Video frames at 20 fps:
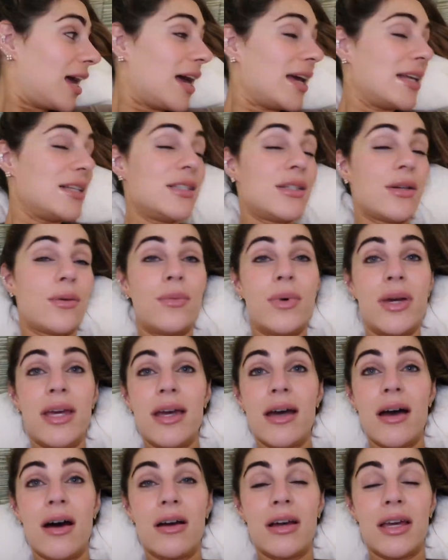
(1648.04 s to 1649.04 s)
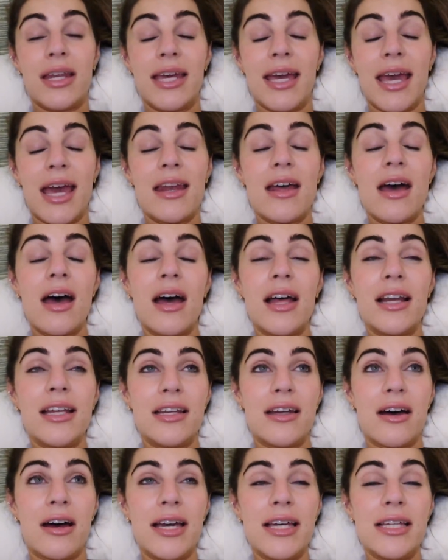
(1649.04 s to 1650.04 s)
and we are going to get an early
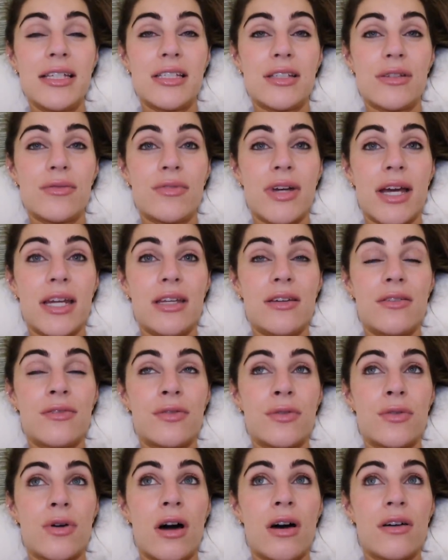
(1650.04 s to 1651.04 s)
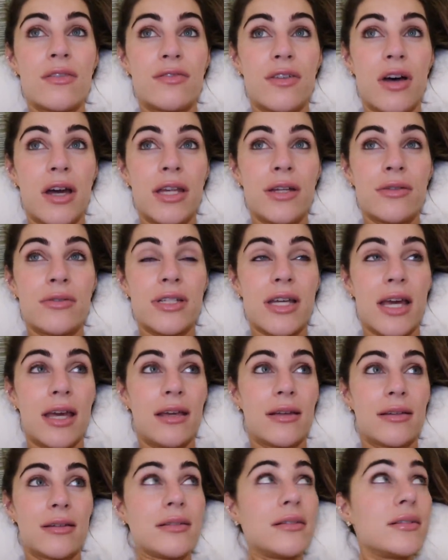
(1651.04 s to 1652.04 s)
night ready for our final day.
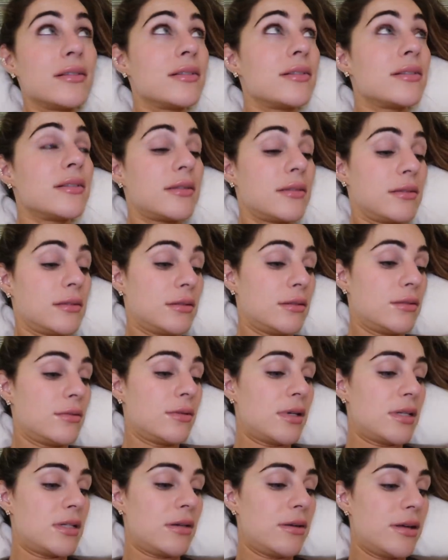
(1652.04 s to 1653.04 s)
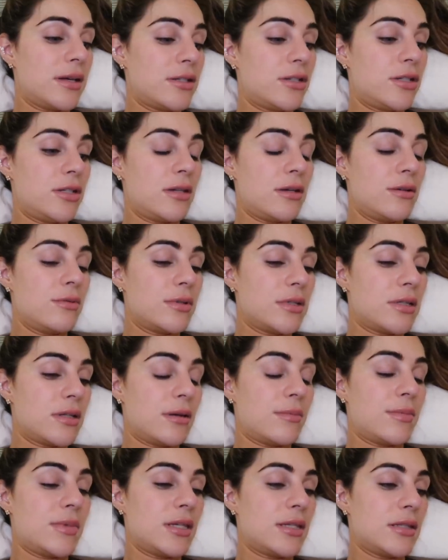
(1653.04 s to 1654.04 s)
What time is it? Oh, I don't actually know what
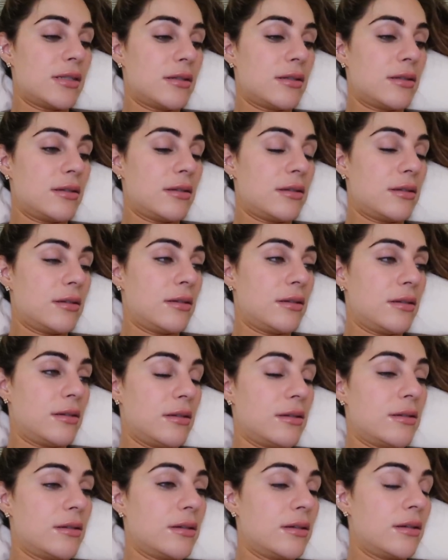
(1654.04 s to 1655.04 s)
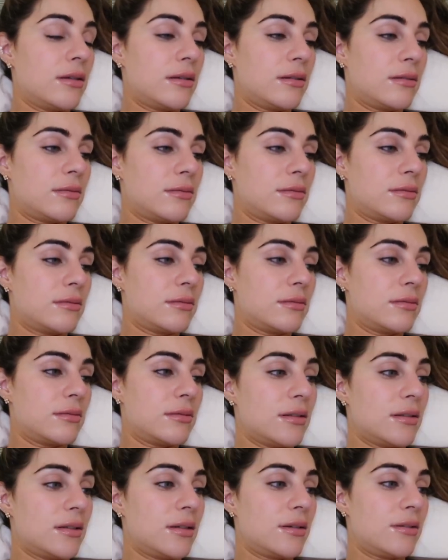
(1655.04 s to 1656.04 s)
time. I think it's early, my love.
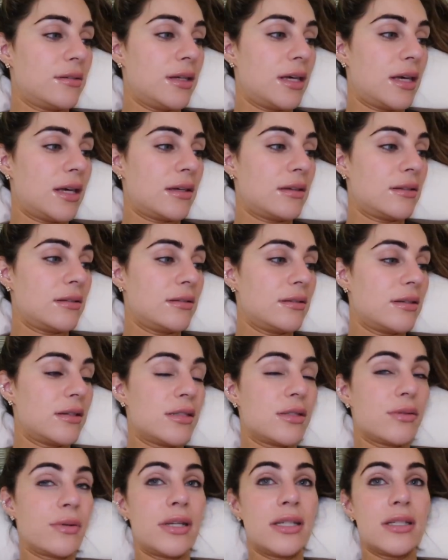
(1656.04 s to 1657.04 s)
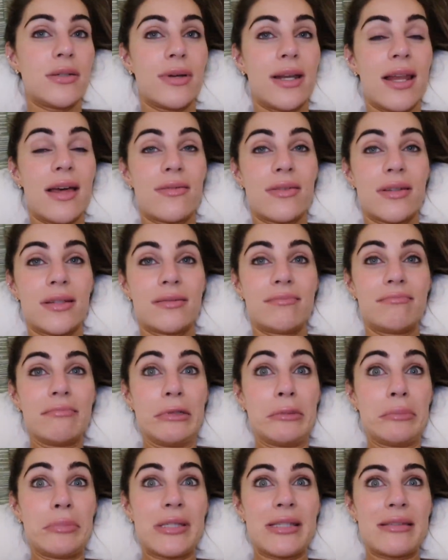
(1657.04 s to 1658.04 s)
Oh yeah, no, it's 20 to 11.
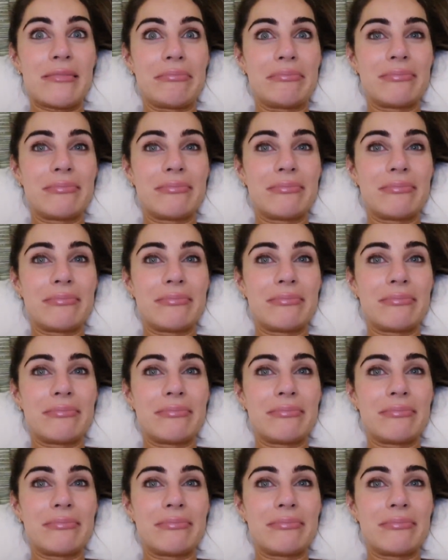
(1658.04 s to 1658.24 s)
Oops.